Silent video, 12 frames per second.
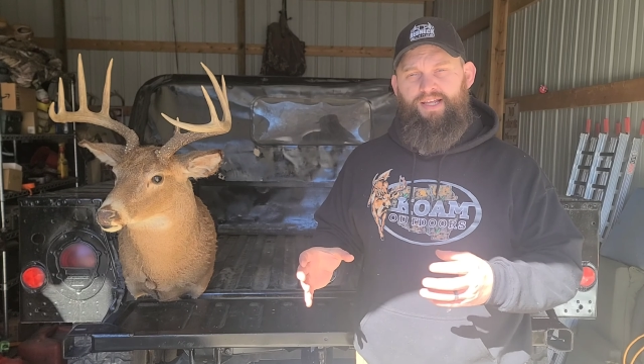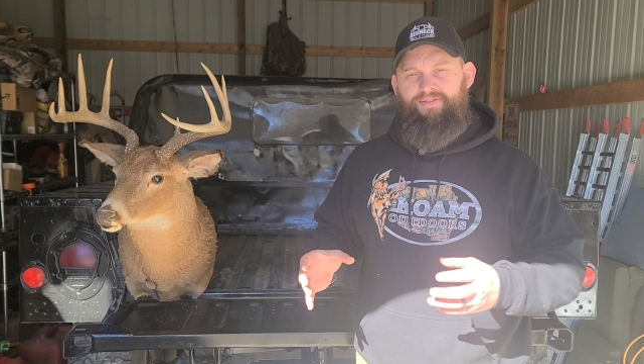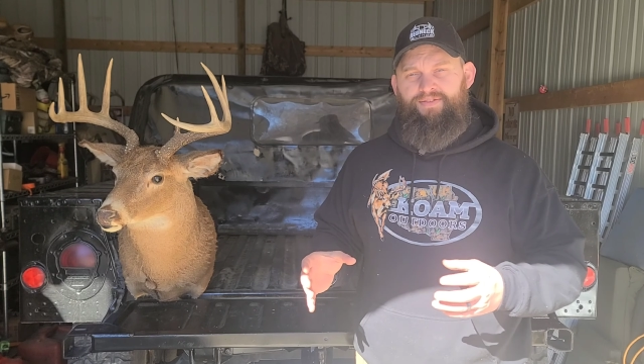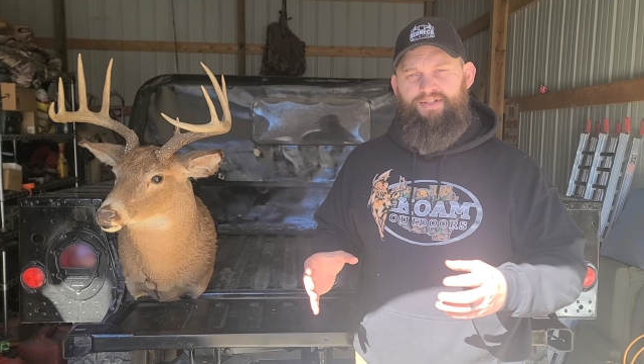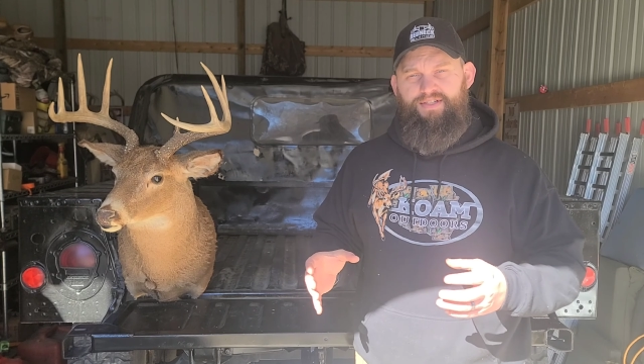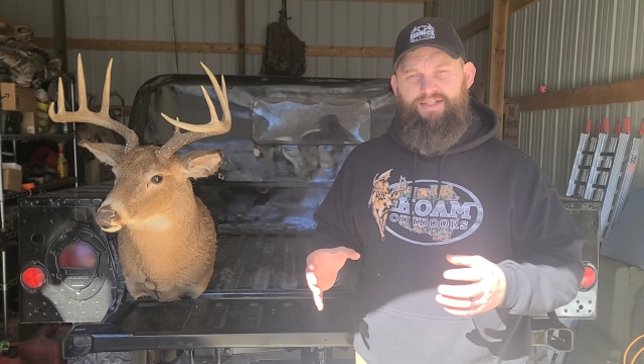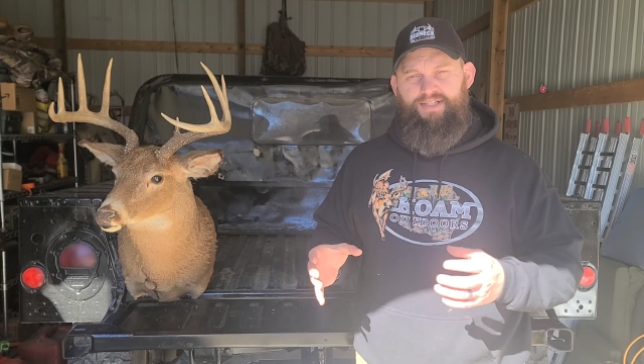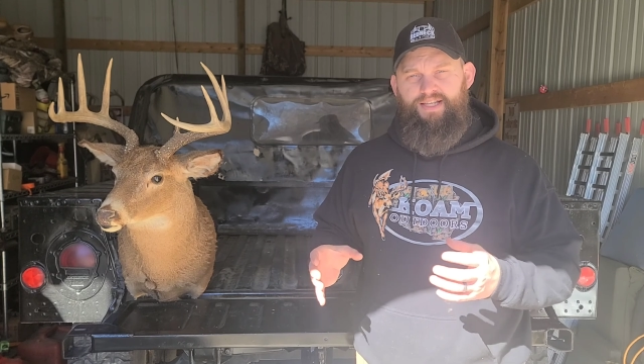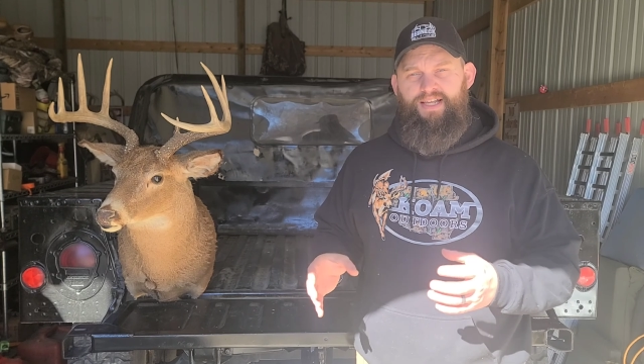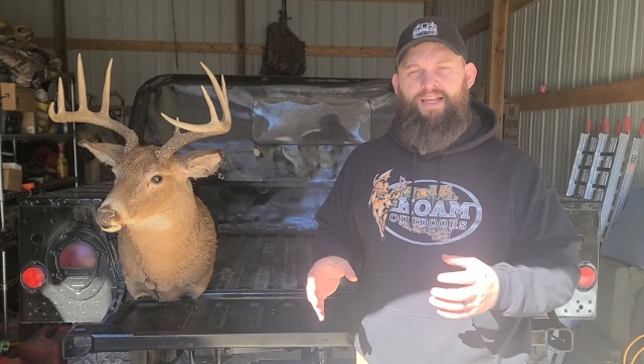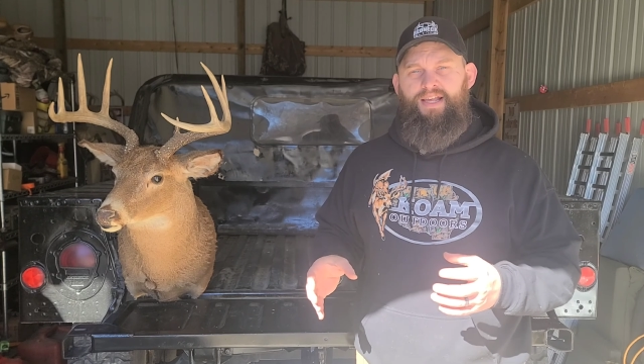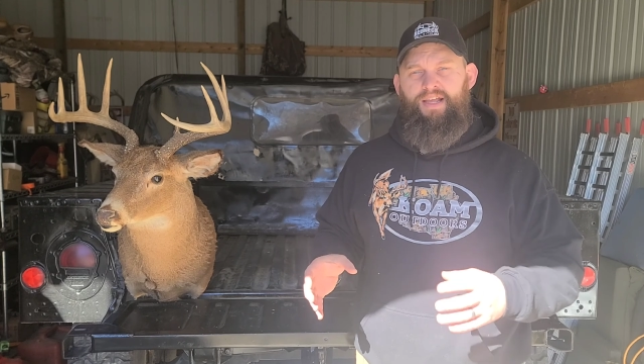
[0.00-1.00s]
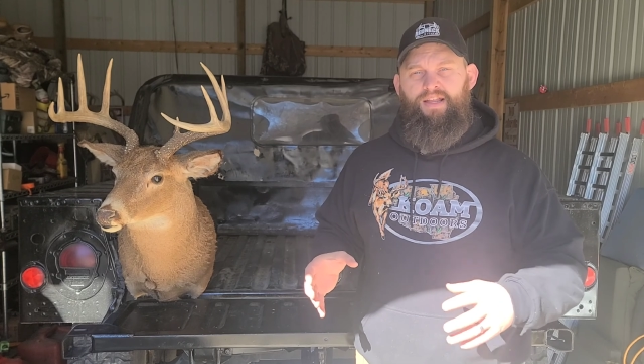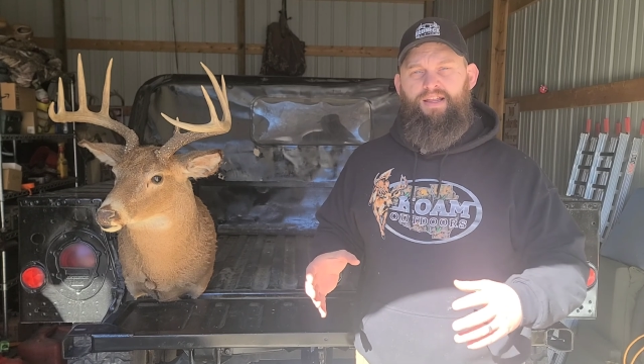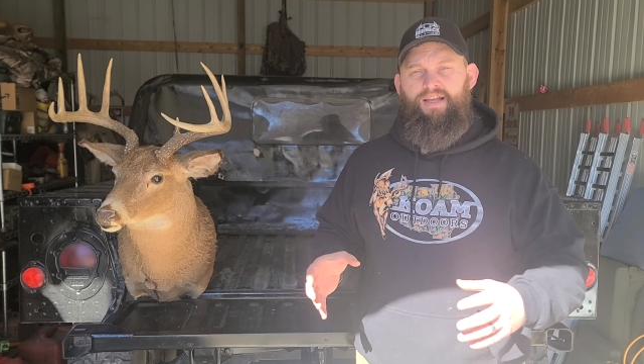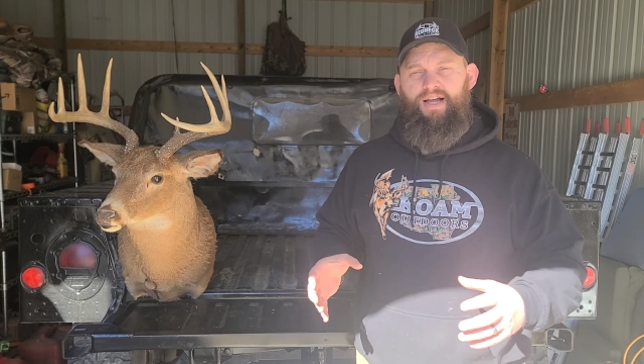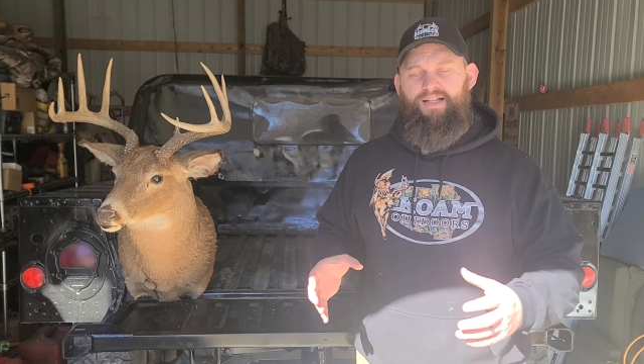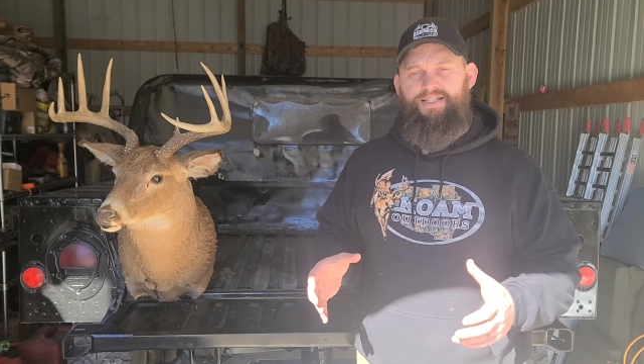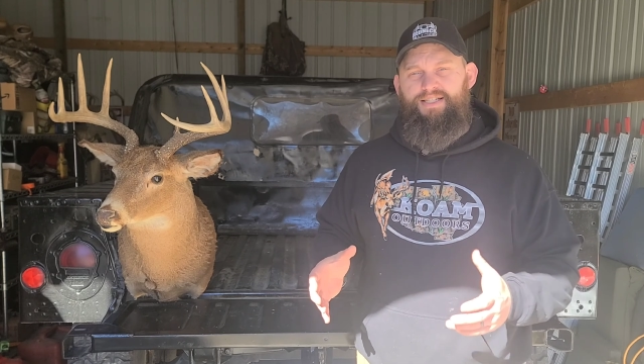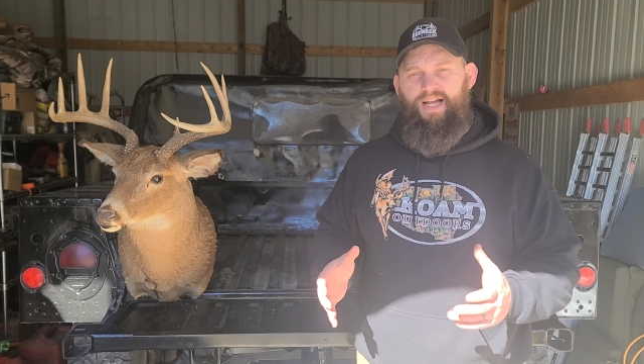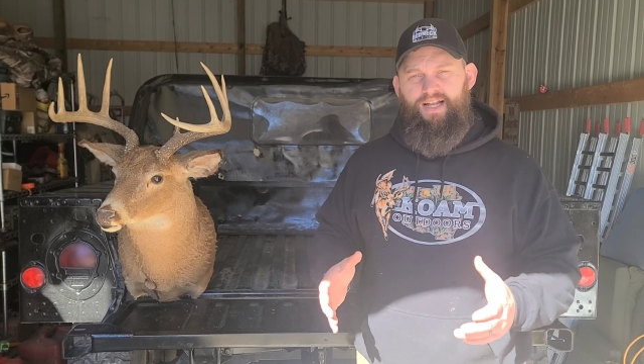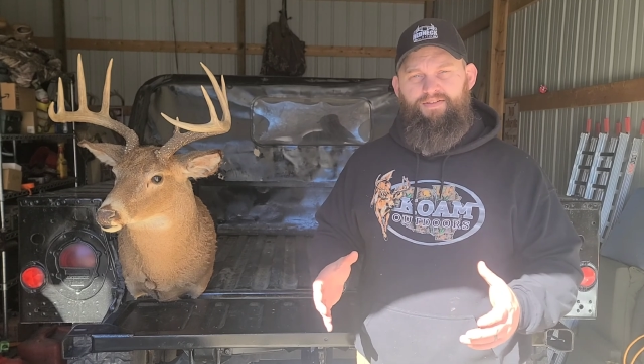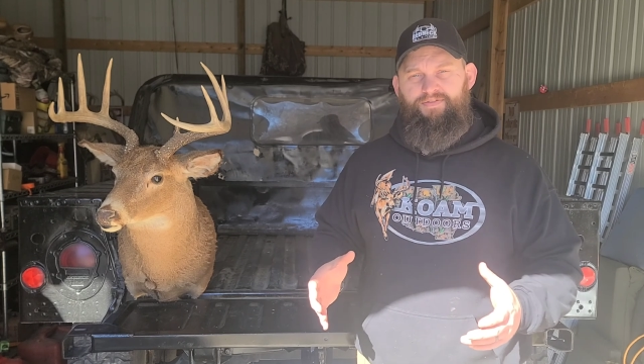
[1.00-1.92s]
even see any kind of side